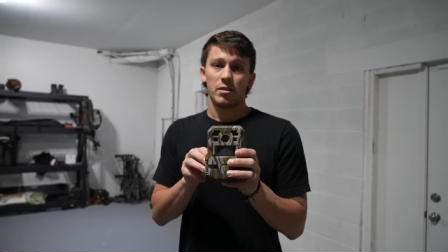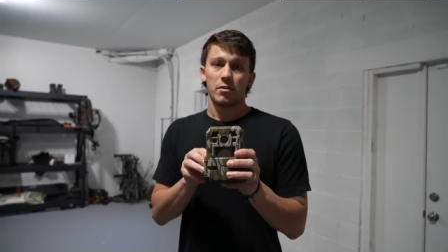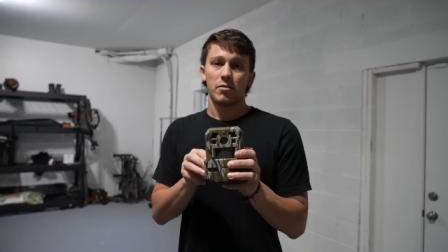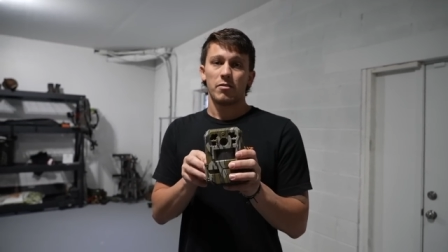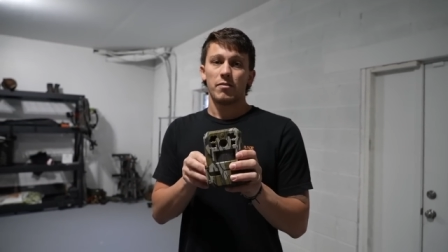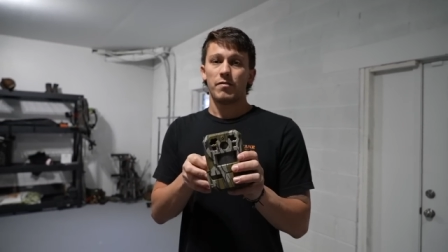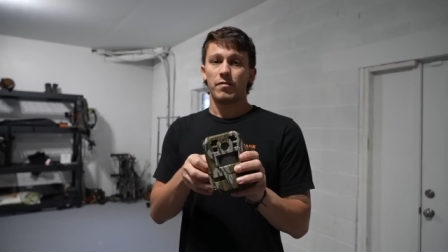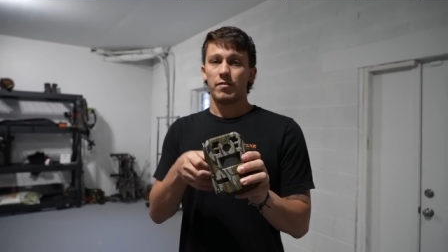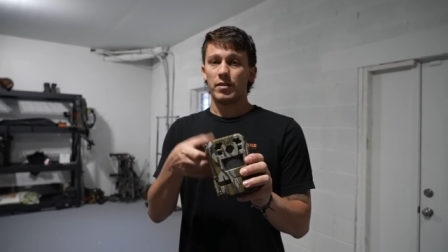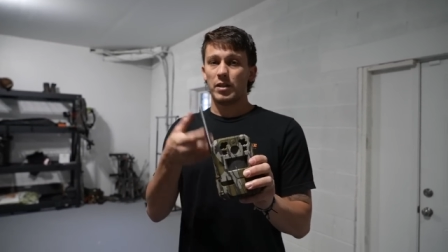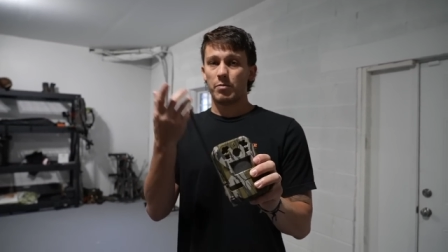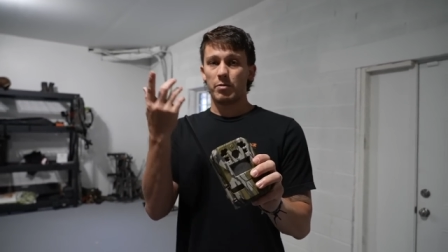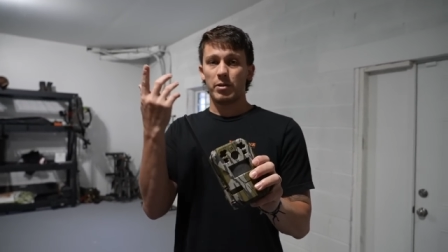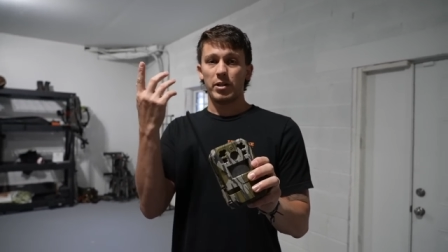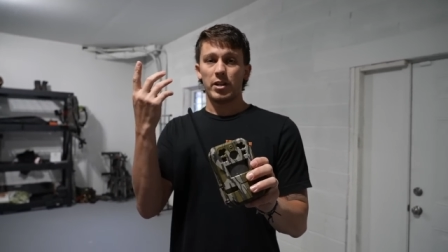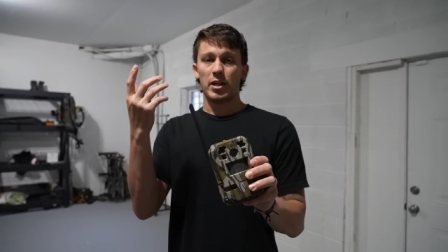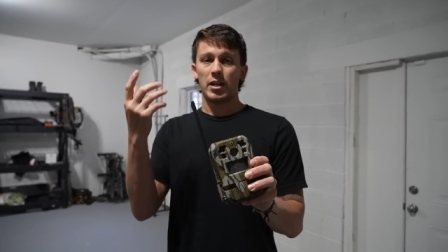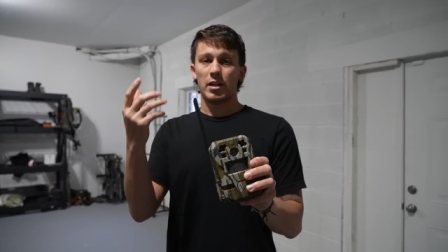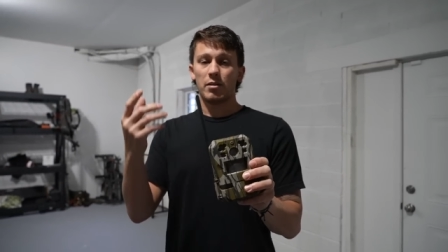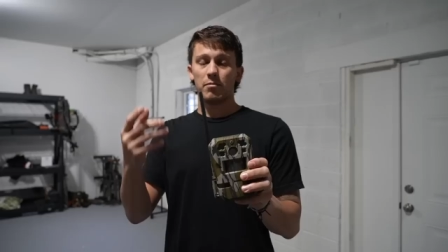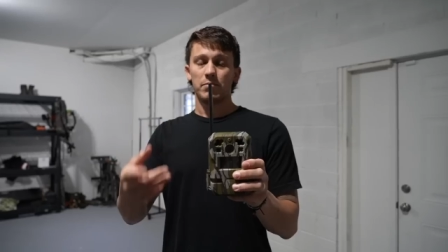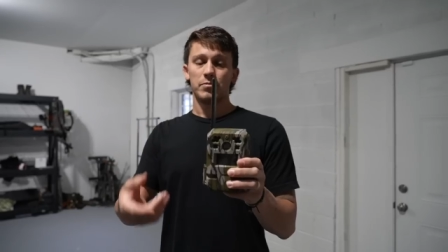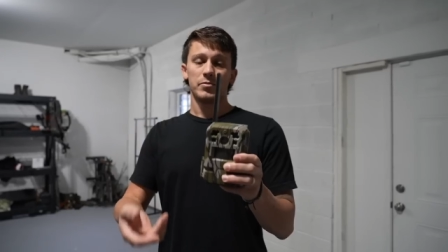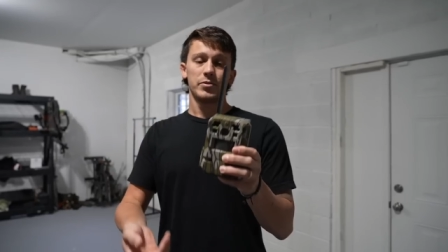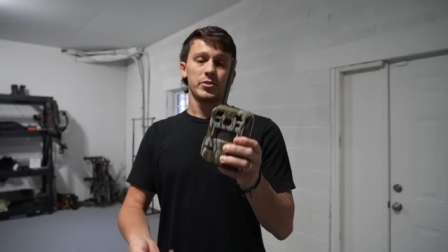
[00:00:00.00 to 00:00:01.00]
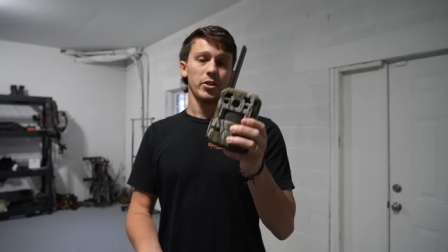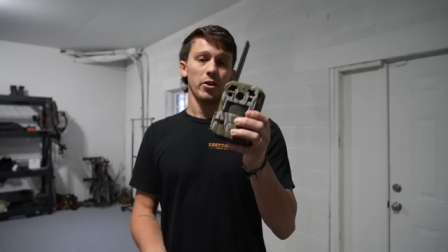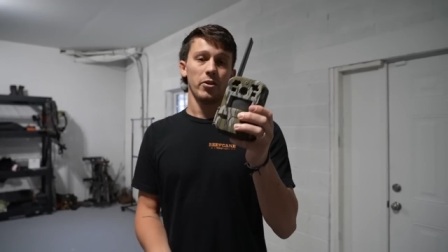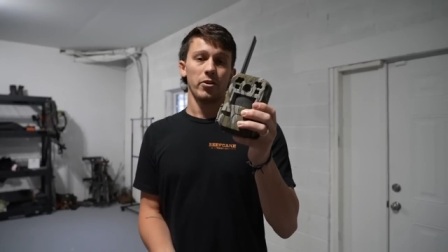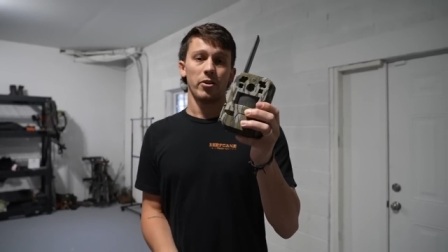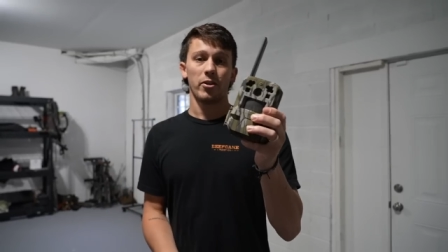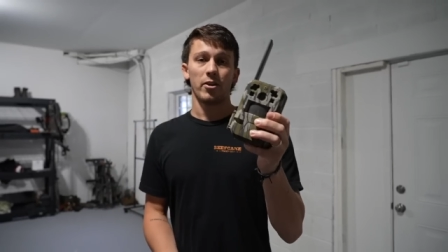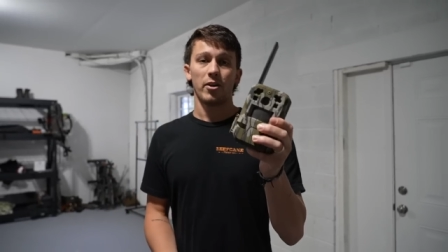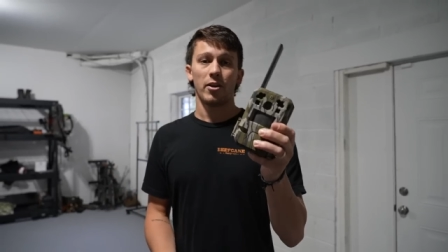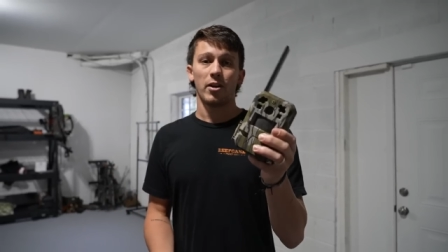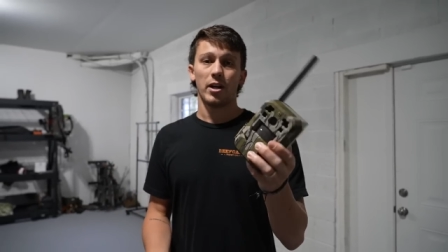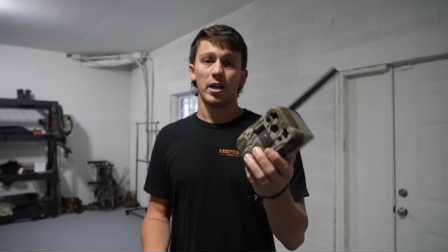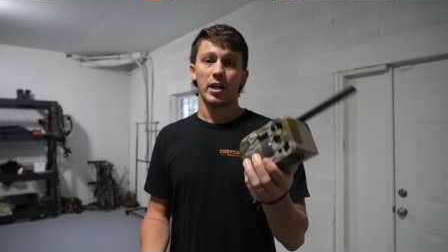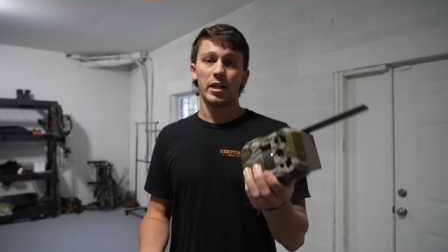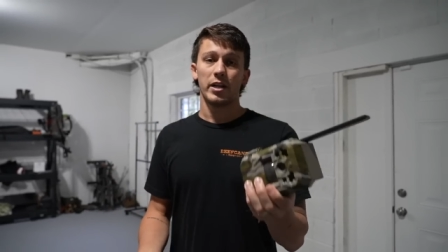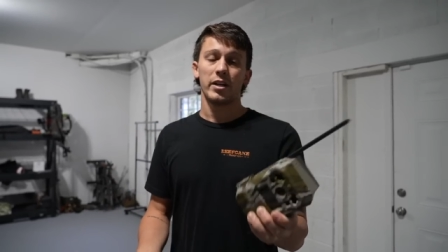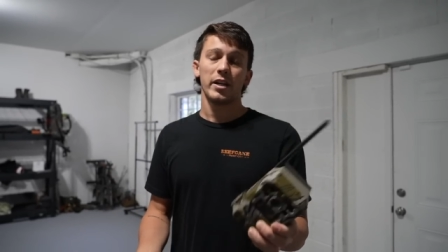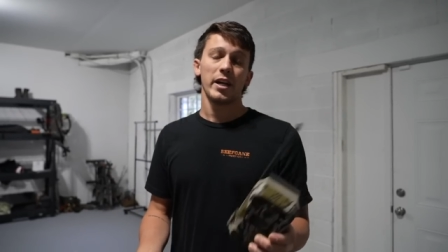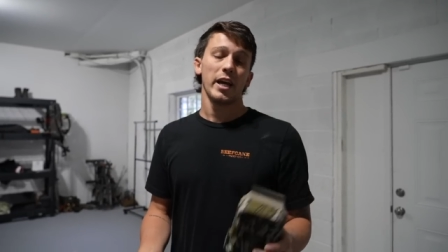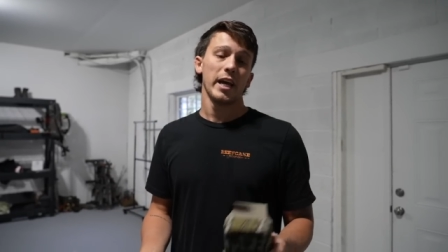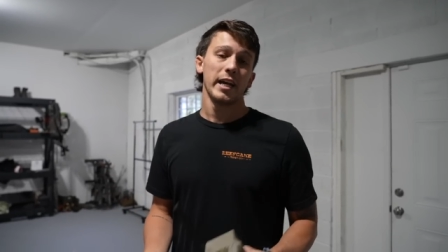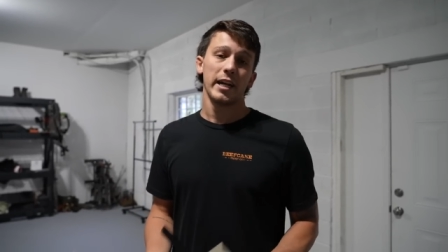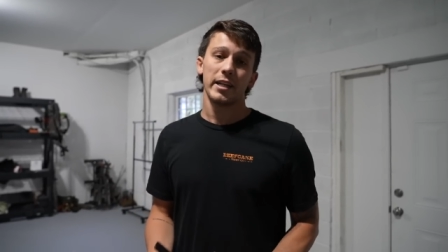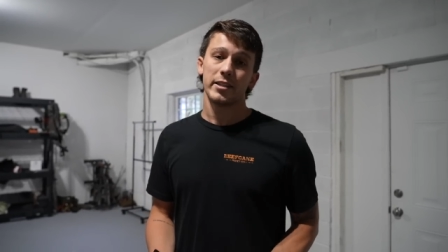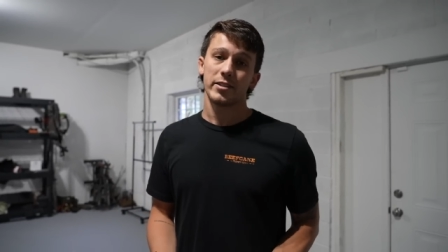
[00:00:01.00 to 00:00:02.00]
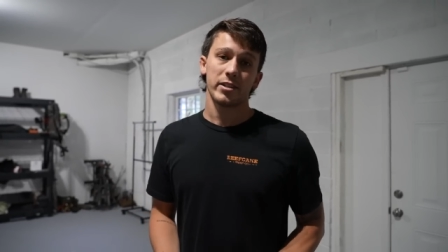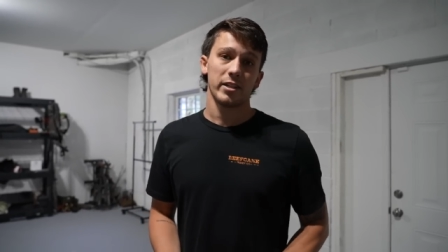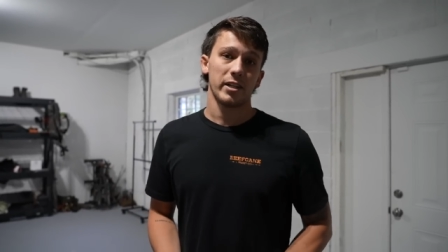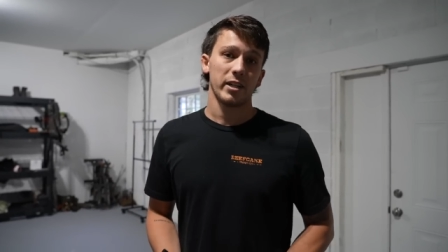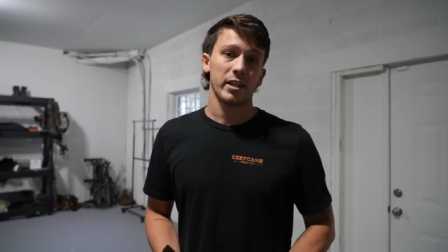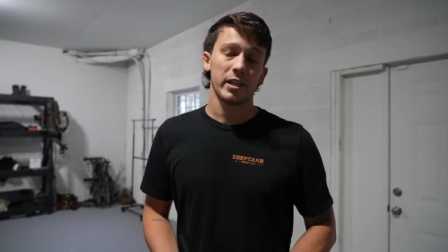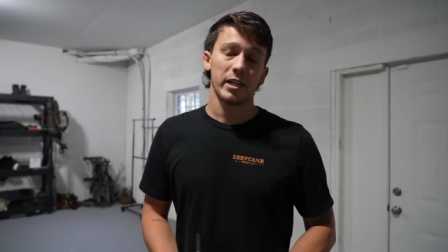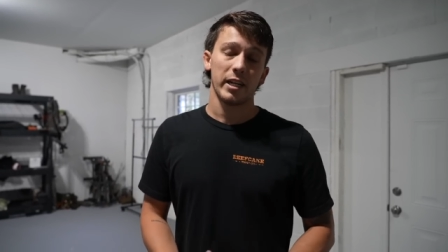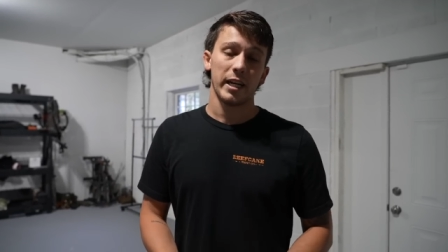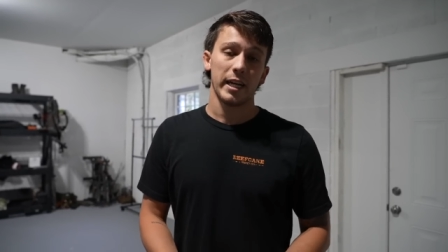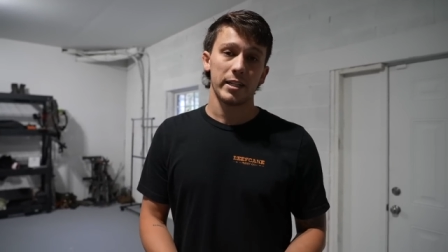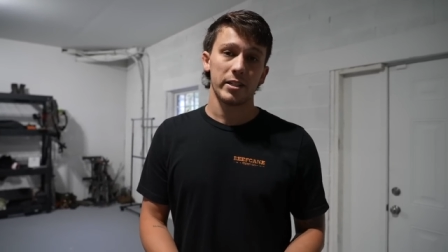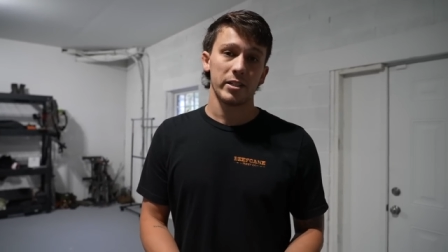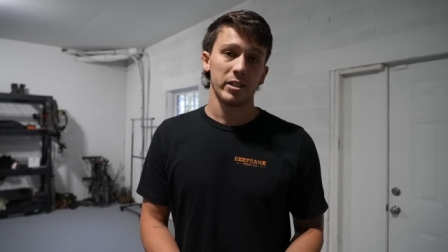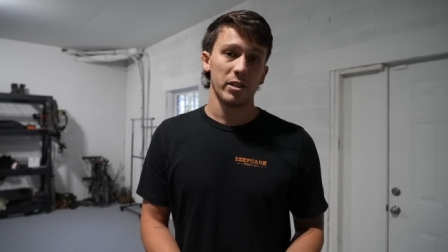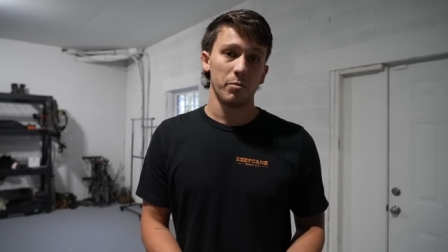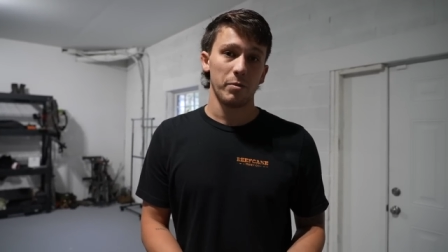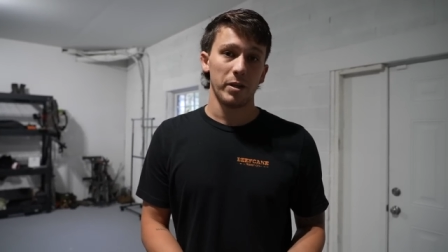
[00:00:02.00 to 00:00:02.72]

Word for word: flip it up, turn it on, and it's gonna connect to the